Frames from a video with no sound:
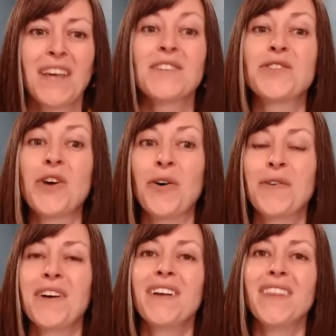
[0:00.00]

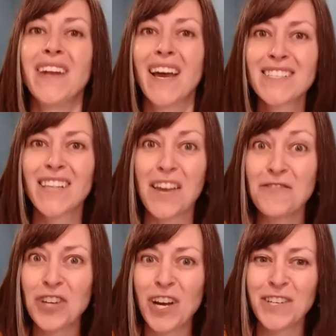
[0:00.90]
So the next
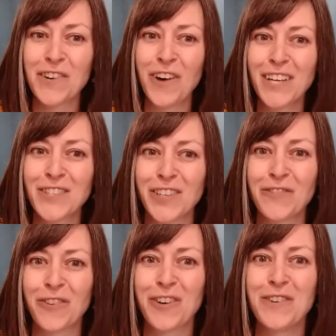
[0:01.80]
life-changing question
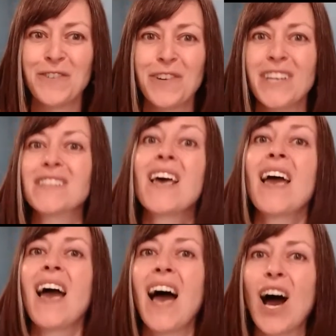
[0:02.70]
for you is,
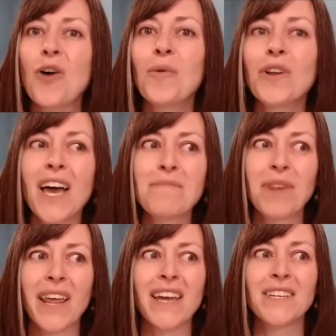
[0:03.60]
how will I
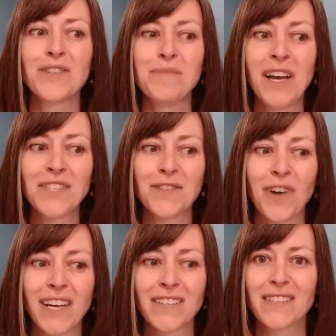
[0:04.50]
play to my
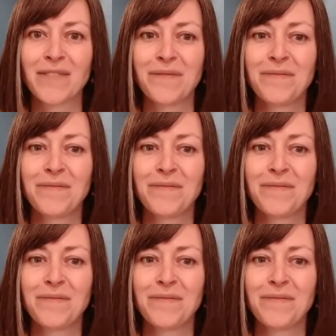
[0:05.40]
strengths?